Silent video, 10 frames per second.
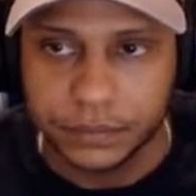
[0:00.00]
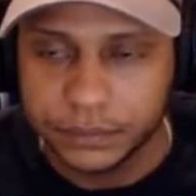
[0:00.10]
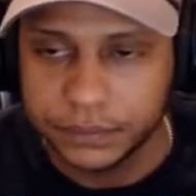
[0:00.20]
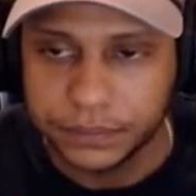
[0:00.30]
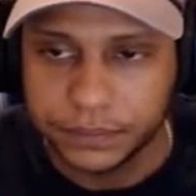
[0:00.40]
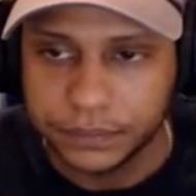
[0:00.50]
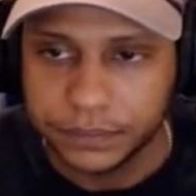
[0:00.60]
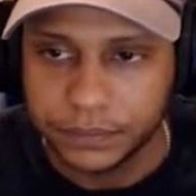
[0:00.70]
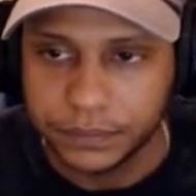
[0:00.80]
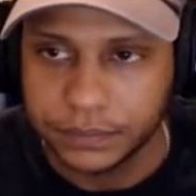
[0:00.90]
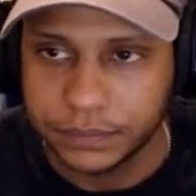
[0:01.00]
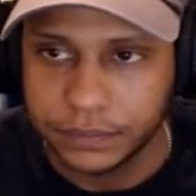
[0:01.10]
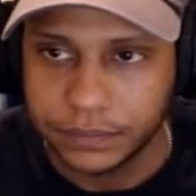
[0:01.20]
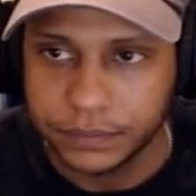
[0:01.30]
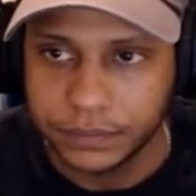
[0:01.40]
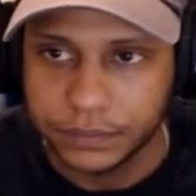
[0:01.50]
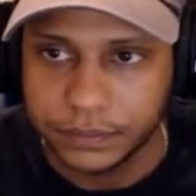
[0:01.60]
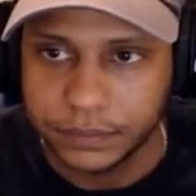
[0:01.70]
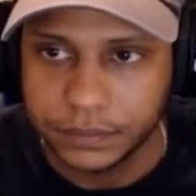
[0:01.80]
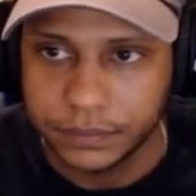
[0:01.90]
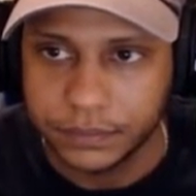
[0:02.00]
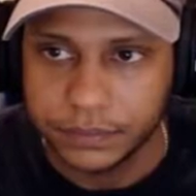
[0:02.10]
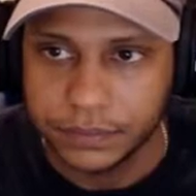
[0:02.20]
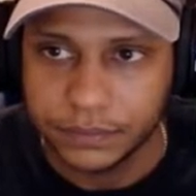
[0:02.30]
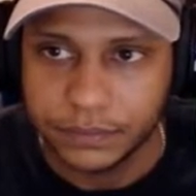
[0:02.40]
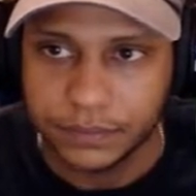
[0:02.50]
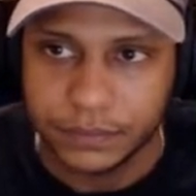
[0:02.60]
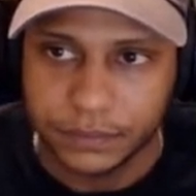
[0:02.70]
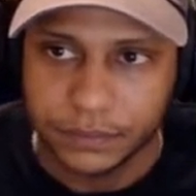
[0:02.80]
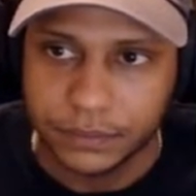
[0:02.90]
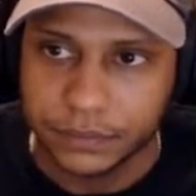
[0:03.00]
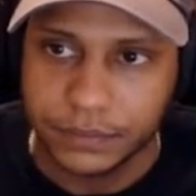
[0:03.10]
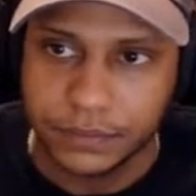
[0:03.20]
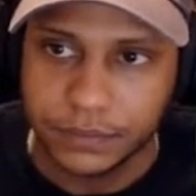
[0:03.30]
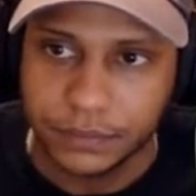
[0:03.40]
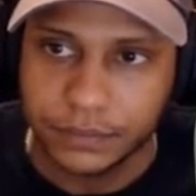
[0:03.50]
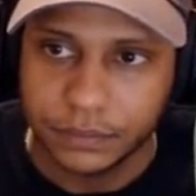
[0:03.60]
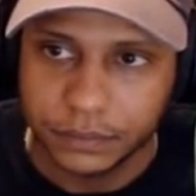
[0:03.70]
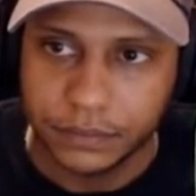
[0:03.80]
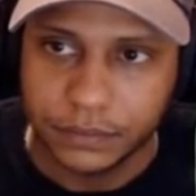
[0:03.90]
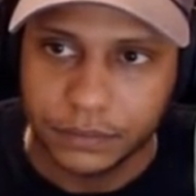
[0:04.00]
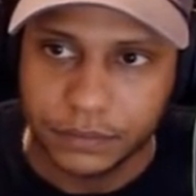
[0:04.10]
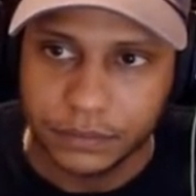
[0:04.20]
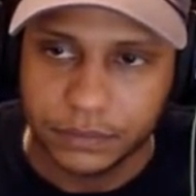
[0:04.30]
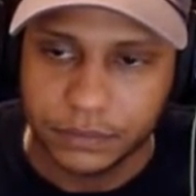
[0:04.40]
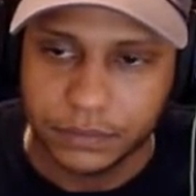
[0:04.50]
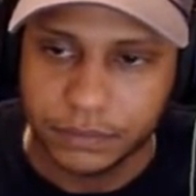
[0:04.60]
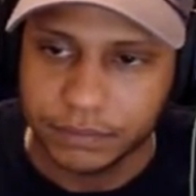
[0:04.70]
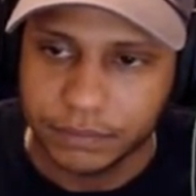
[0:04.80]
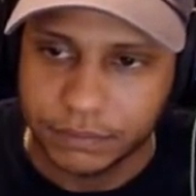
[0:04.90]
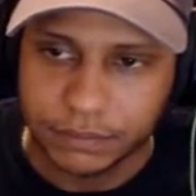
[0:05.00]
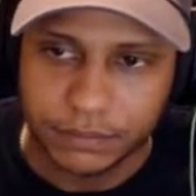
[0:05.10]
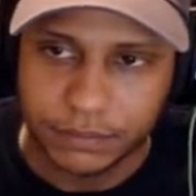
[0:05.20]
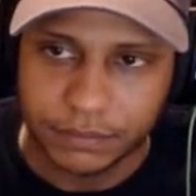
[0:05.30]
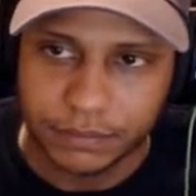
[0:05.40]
The person shown says nothing.